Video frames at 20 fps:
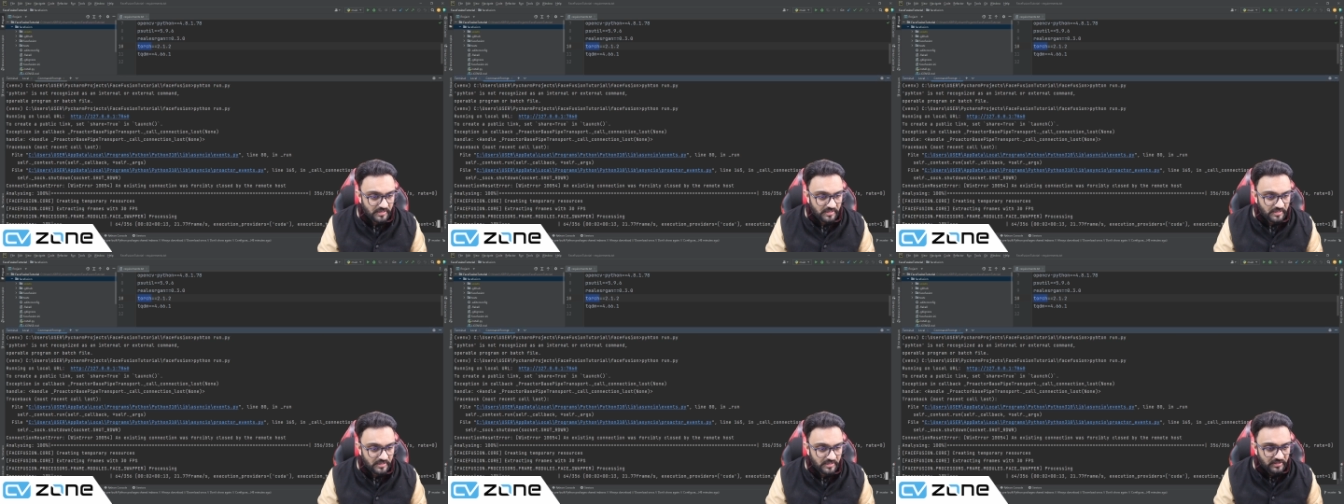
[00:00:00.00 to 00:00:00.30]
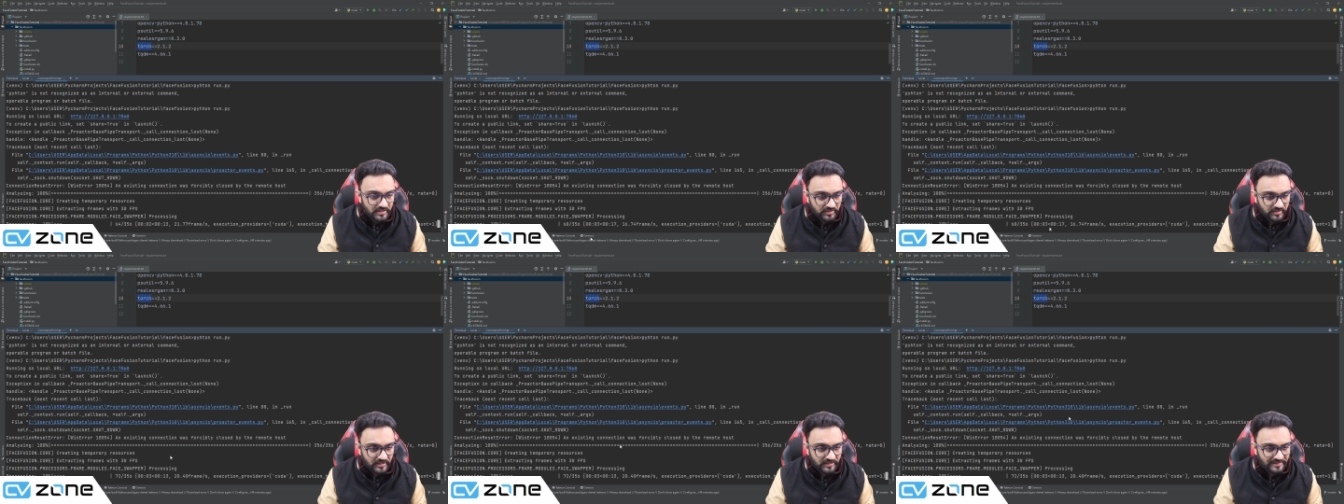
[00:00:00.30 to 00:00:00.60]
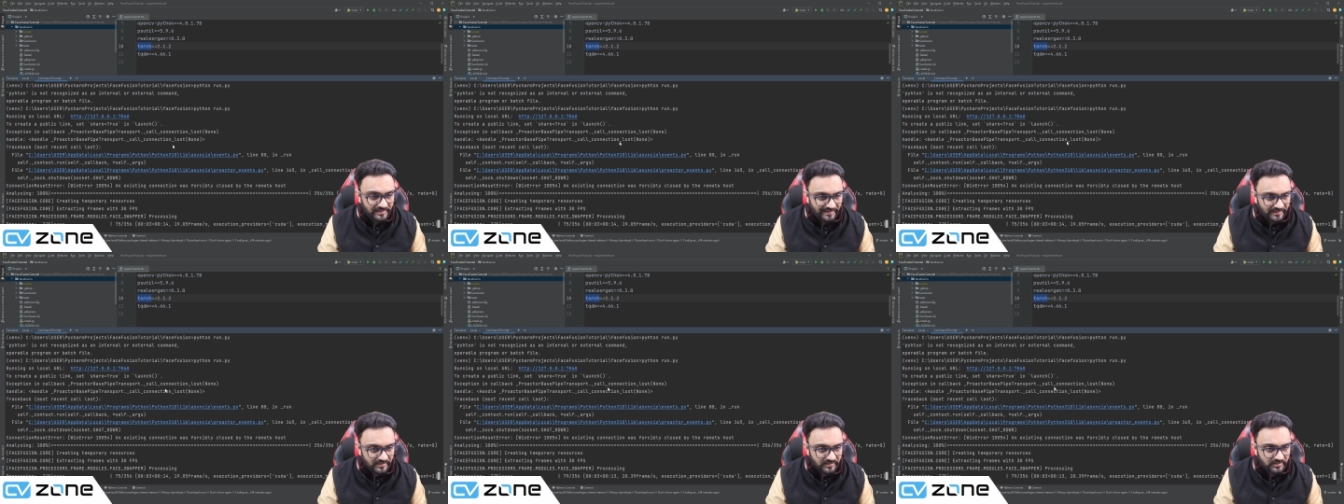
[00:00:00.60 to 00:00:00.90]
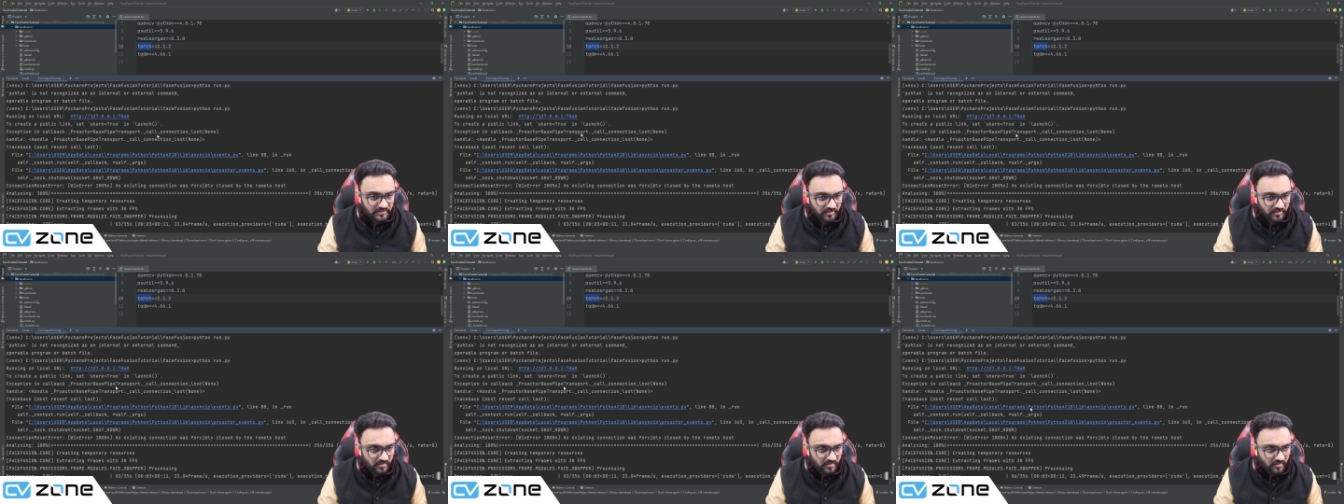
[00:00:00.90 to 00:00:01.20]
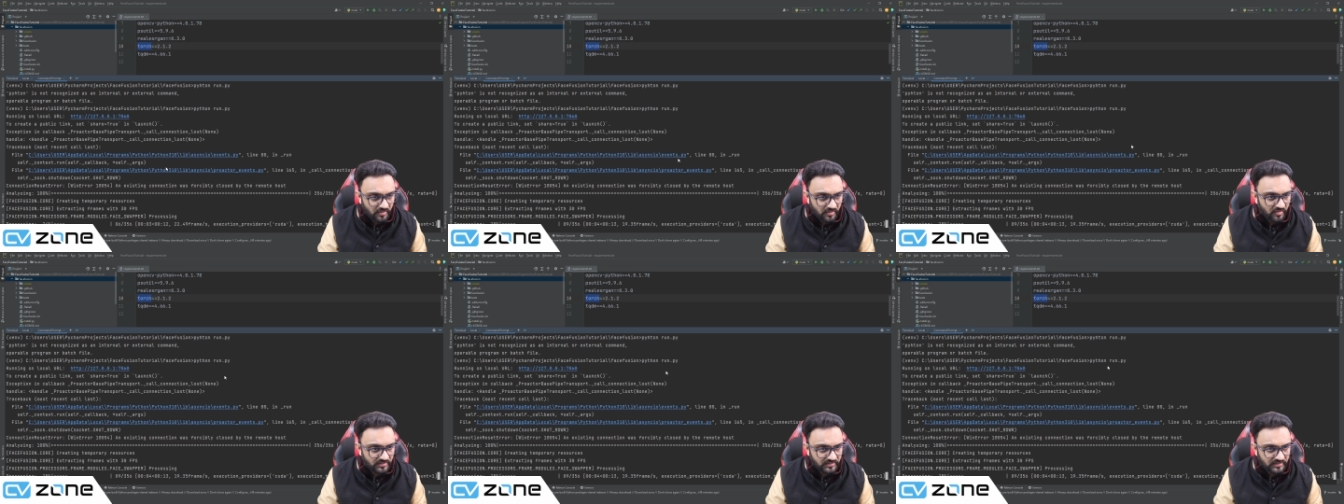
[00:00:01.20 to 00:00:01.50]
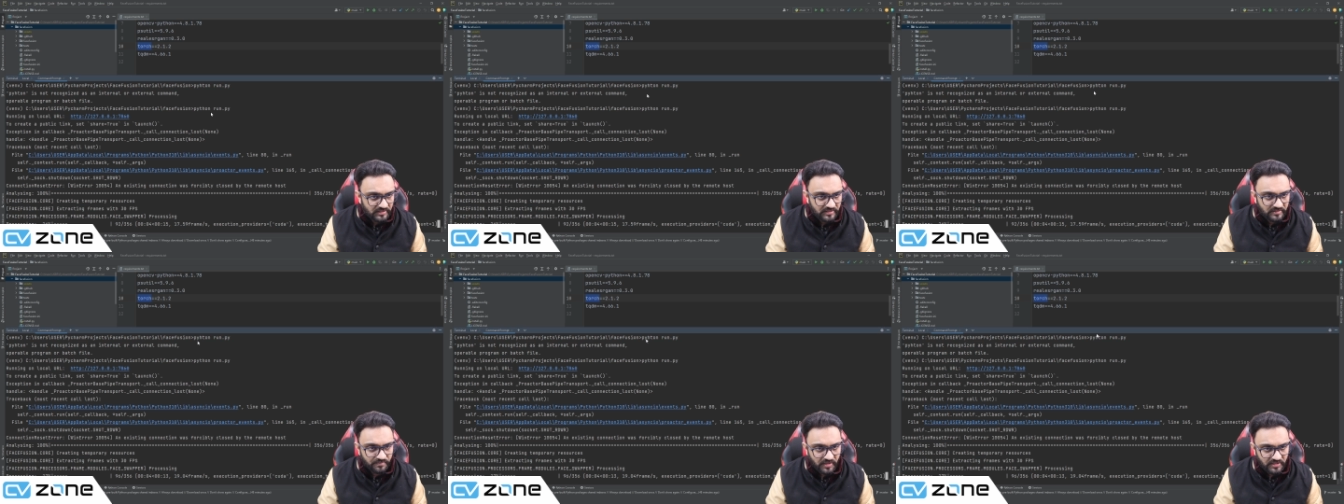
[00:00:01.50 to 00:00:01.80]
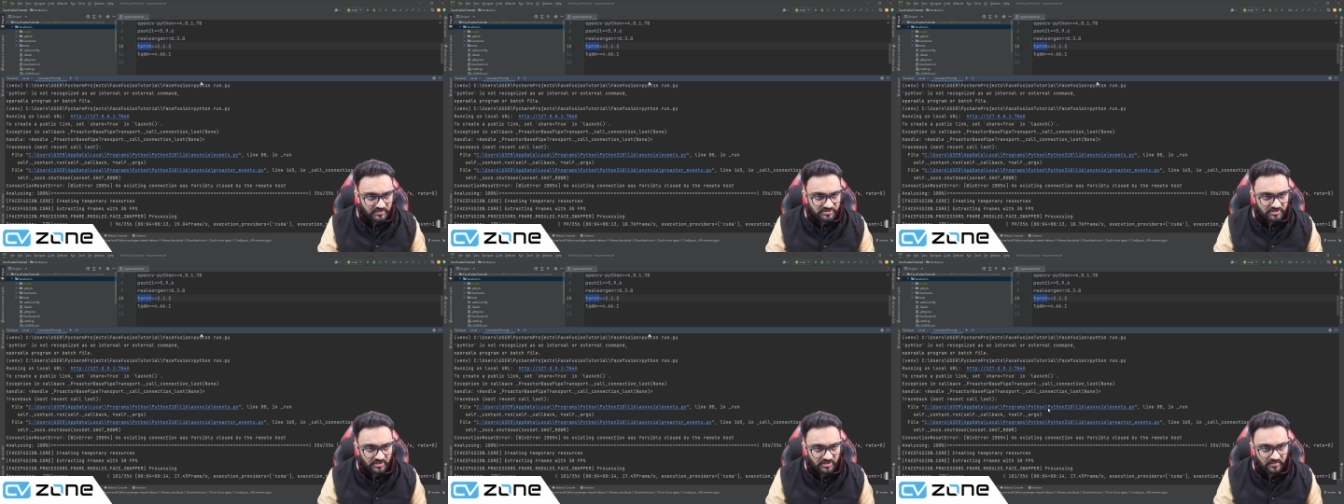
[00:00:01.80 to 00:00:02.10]
You can click on the
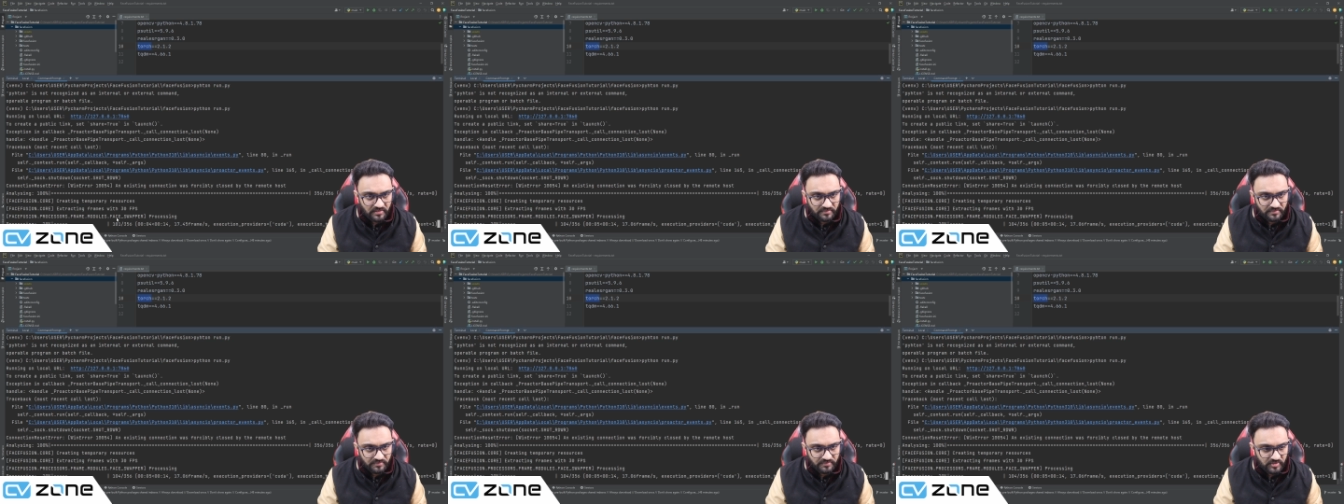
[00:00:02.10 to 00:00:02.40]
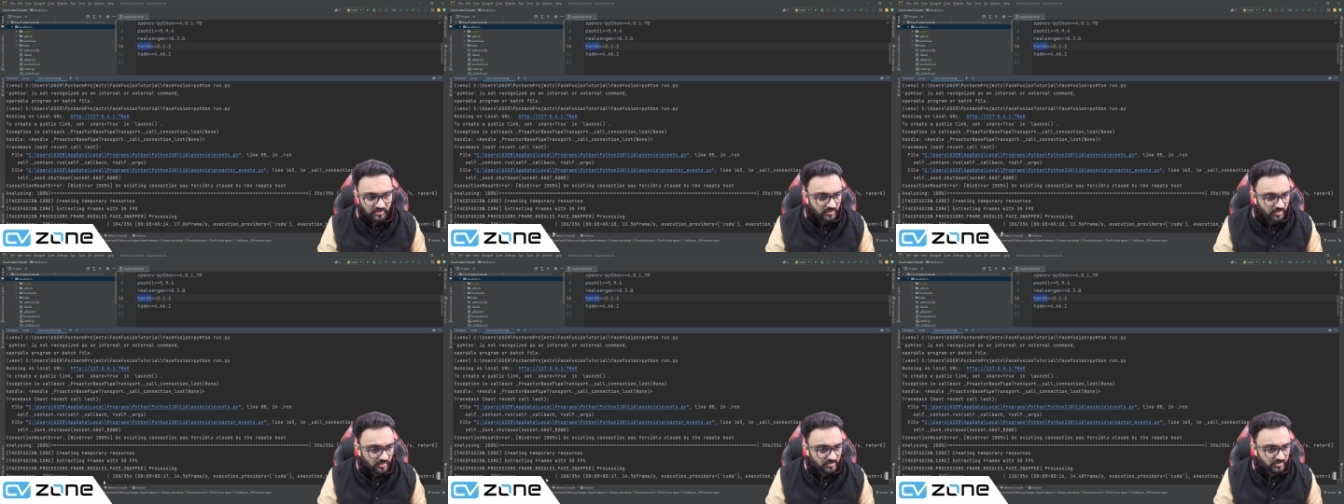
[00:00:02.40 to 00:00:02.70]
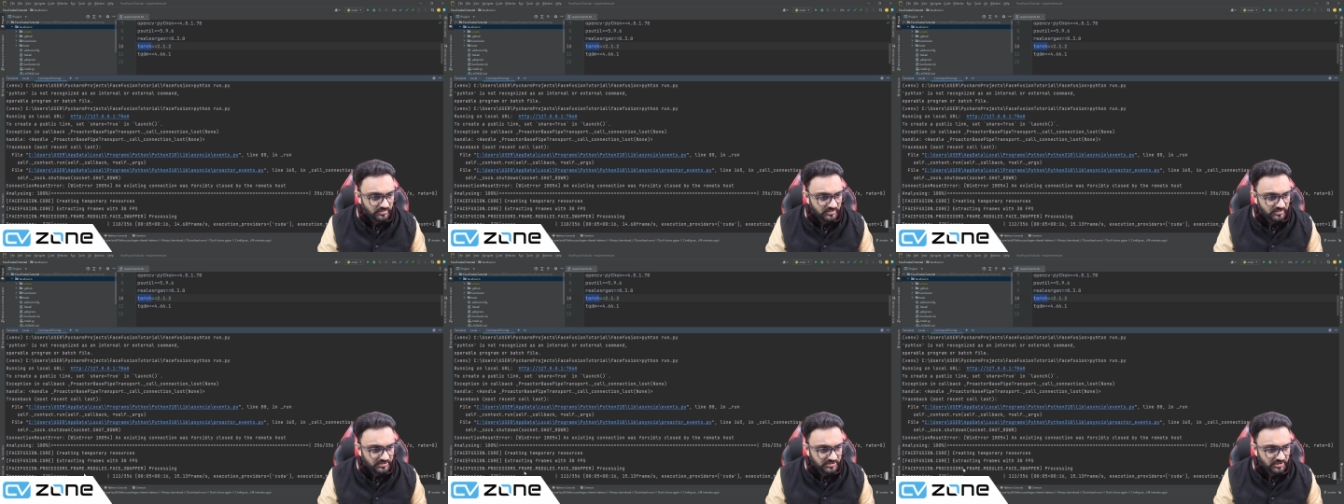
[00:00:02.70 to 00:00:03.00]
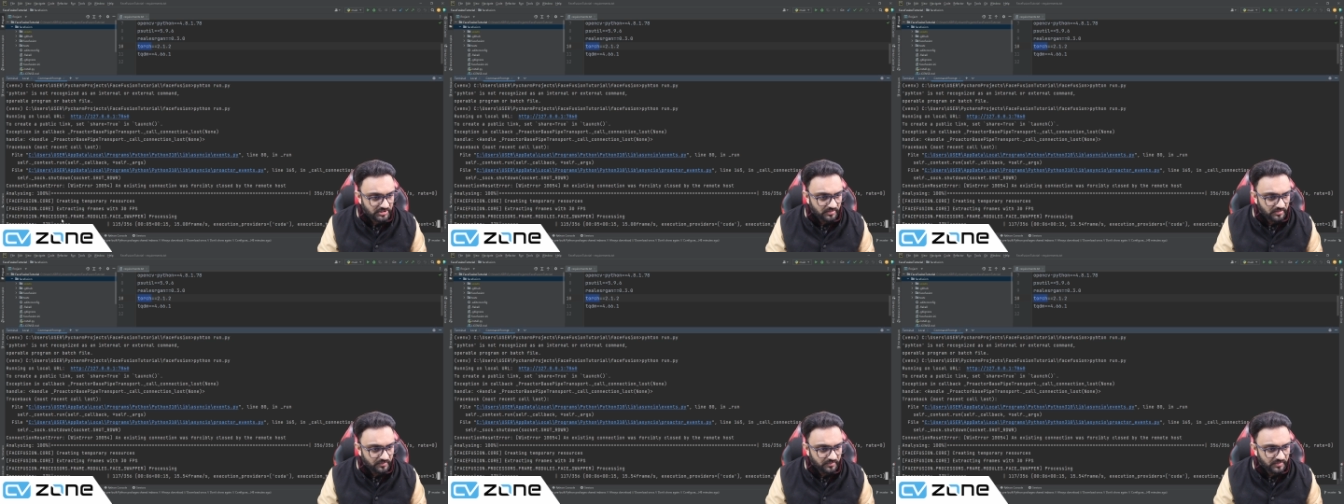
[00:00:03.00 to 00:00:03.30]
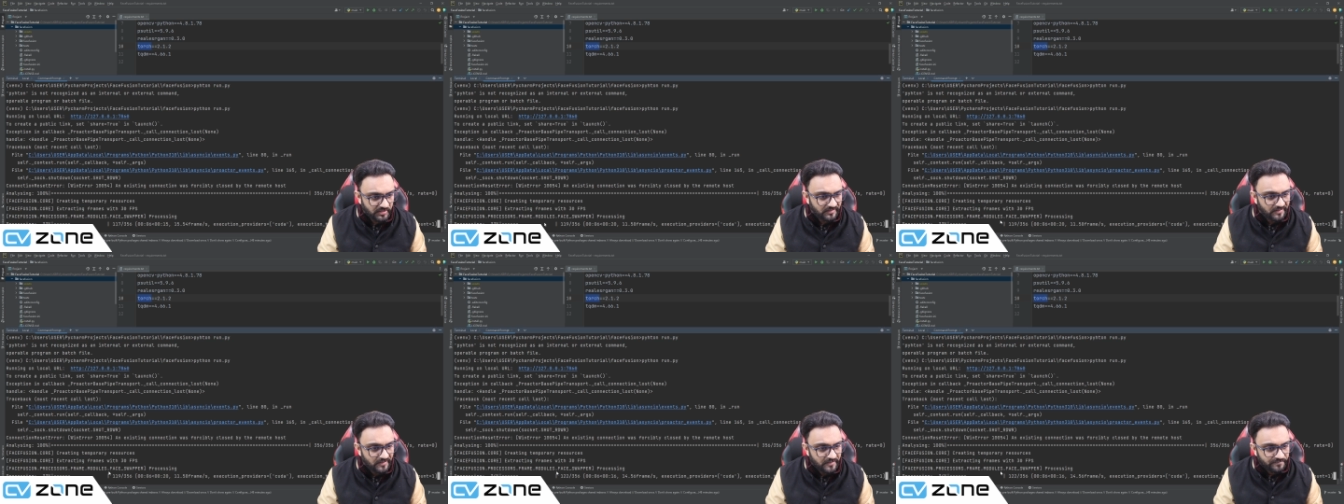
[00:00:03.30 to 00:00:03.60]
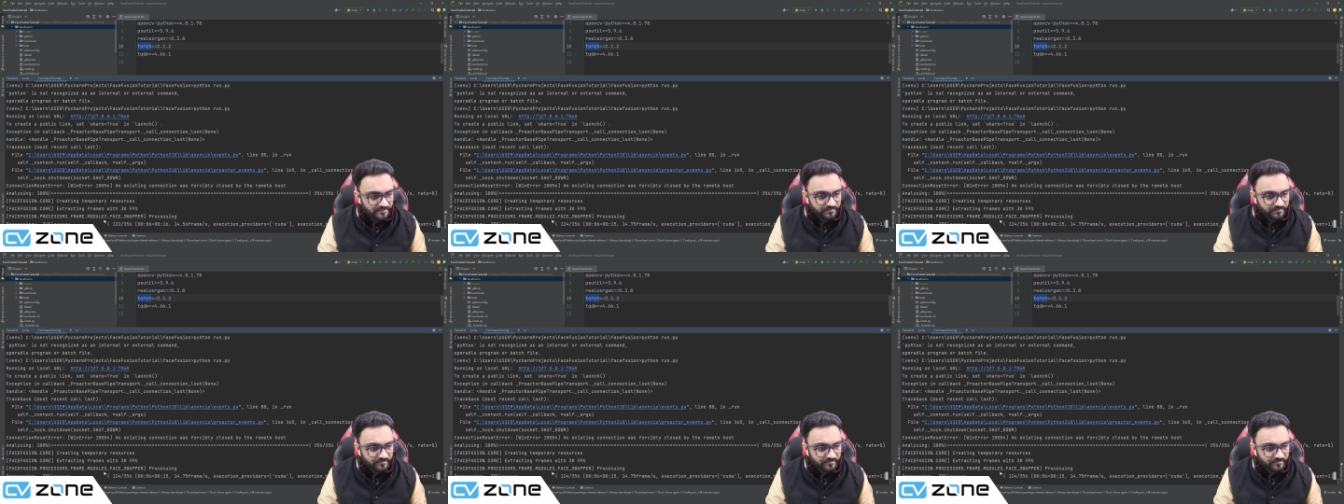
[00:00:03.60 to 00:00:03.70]
Pycharm, you can go to the terminal,